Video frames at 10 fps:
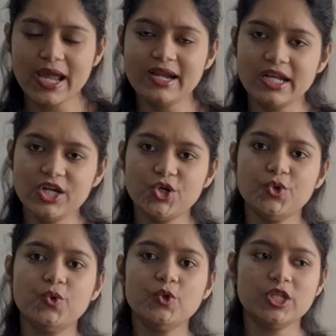get into
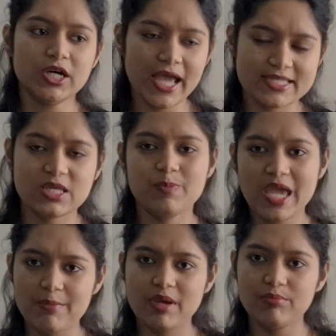the SAP
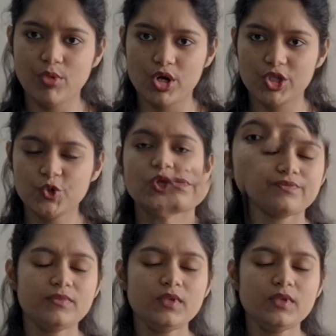MM module.